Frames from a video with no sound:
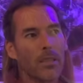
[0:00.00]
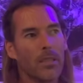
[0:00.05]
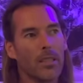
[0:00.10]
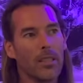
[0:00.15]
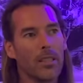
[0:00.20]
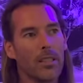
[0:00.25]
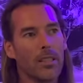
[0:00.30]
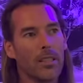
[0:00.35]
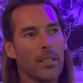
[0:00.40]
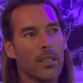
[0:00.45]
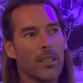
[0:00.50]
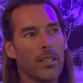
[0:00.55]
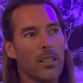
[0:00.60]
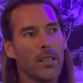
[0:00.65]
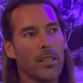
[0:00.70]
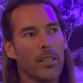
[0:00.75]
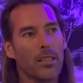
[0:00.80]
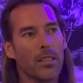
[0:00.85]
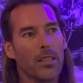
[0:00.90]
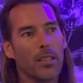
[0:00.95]
the
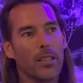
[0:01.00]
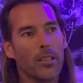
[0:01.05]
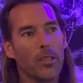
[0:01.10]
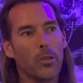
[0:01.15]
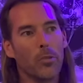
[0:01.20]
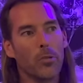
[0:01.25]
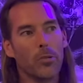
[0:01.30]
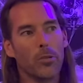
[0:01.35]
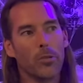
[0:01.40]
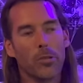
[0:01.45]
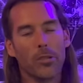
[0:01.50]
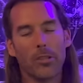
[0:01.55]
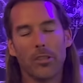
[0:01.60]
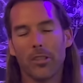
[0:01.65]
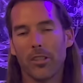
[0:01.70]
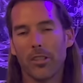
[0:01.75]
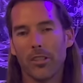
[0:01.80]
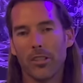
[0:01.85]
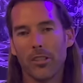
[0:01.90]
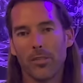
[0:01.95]
the owner or the
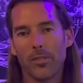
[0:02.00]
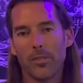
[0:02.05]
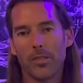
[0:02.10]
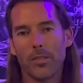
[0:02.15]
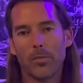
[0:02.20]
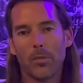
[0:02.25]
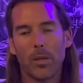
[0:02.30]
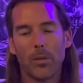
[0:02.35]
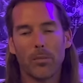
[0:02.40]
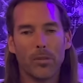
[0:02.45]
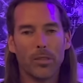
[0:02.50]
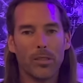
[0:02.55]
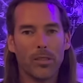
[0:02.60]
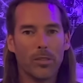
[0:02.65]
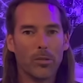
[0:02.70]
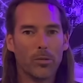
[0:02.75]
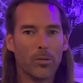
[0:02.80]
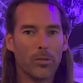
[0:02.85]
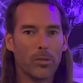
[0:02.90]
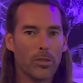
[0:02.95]
guardian of this property,
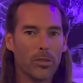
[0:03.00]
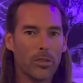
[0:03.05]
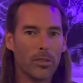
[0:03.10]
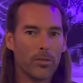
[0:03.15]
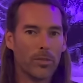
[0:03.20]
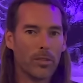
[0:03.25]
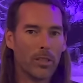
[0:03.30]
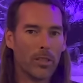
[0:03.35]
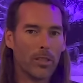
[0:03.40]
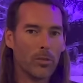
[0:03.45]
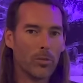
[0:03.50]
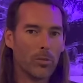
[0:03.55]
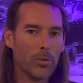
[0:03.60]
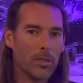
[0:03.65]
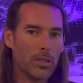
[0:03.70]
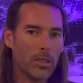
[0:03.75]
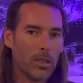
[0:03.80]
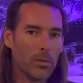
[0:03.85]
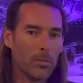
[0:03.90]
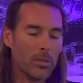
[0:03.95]
or if another one
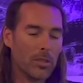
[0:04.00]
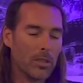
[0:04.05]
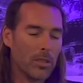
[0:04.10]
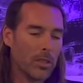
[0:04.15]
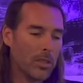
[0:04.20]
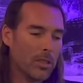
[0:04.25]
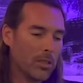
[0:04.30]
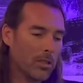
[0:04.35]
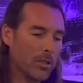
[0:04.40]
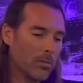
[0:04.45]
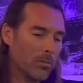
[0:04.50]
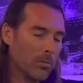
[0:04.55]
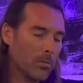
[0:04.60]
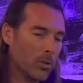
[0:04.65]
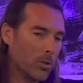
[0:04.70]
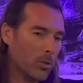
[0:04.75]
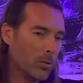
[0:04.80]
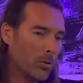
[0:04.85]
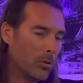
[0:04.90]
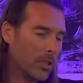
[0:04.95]
comes along
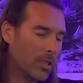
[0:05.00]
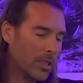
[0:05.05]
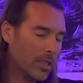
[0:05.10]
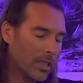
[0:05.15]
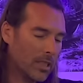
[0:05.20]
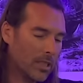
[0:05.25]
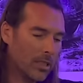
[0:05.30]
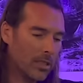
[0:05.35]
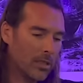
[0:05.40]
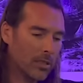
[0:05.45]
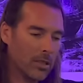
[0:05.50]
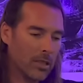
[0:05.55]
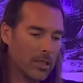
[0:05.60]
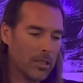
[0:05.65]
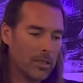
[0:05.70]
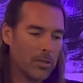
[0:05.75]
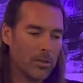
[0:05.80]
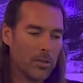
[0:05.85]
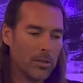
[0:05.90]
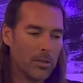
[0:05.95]
sooner than later. I
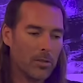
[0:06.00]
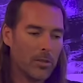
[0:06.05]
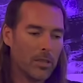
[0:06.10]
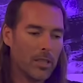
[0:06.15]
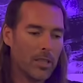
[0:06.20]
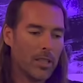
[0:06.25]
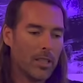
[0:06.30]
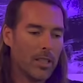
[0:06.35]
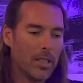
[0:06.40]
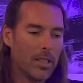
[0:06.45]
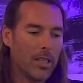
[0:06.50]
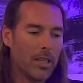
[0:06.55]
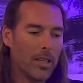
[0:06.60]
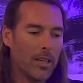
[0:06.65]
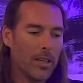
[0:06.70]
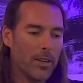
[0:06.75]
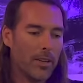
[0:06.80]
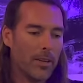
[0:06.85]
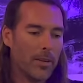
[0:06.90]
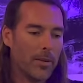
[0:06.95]
don't know.
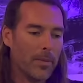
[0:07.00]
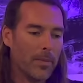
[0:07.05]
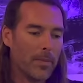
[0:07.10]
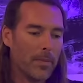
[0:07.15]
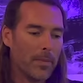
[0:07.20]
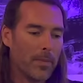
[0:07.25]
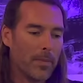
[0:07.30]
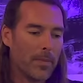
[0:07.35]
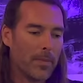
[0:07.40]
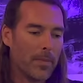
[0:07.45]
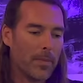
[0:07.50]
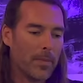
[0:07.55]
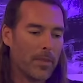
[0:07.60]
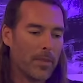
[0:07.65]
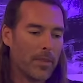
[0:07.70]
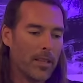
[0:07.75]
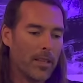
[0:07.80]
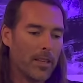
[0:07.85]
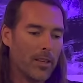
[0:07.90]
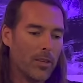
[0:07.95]
Um,
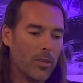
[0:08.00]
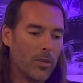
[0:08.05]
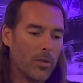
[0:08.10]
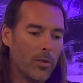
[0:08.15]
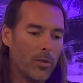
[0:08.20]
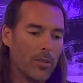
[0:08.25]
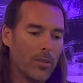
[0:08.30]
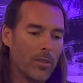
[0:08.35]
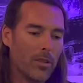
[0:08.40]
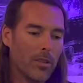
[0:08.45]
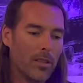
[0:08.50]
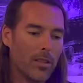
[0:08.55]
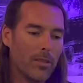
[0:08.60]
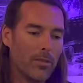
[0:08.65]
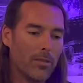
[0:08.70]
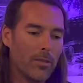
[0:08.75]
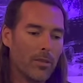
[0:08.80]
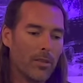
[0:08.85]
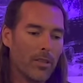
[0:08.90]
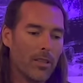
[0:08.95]
I don't know. I
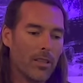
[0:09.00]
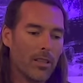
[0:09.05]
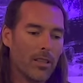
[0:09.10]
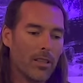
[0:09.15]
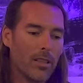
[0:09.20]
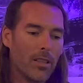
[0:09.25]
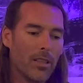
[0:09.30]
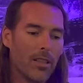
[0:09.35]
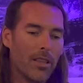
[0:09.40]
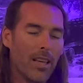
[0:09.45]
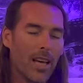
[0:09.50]
feel the, the